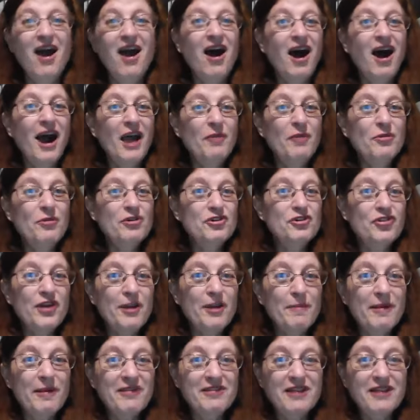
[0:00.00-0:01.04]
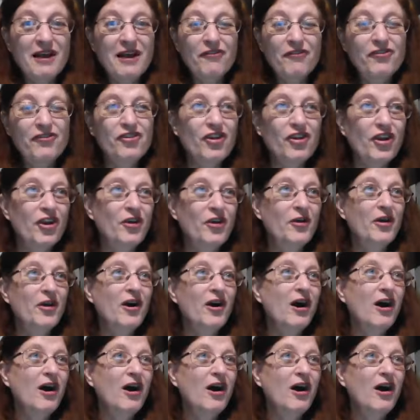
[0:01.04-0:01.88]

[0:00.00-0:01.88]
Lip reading: I will treat myself to